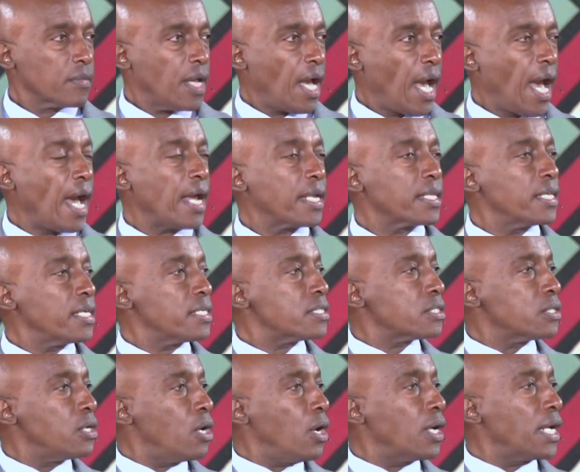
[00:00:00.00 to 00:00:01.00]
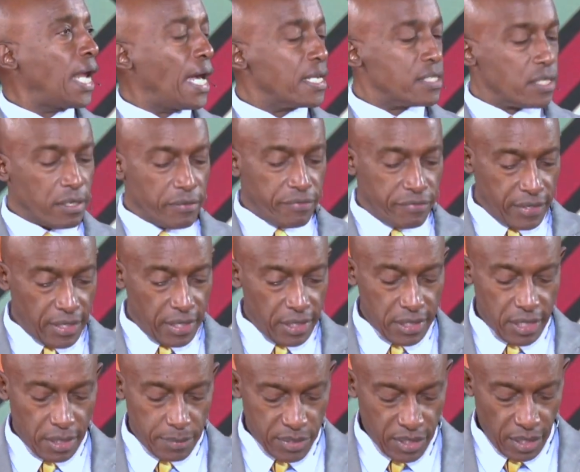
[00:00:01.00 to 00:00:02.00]
And this God has revealed
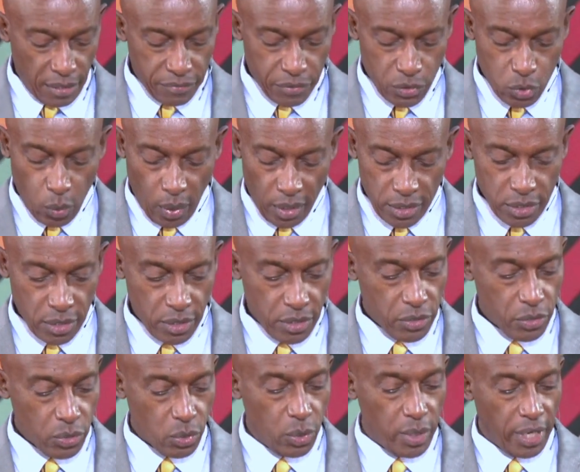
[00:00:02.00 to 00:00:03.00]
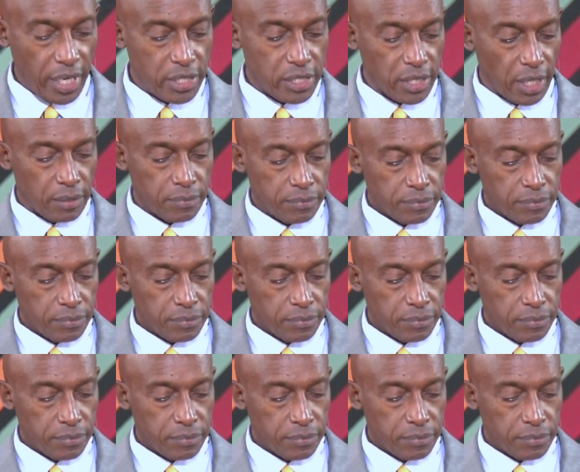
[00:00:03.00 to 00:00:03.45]
himself to us through nature.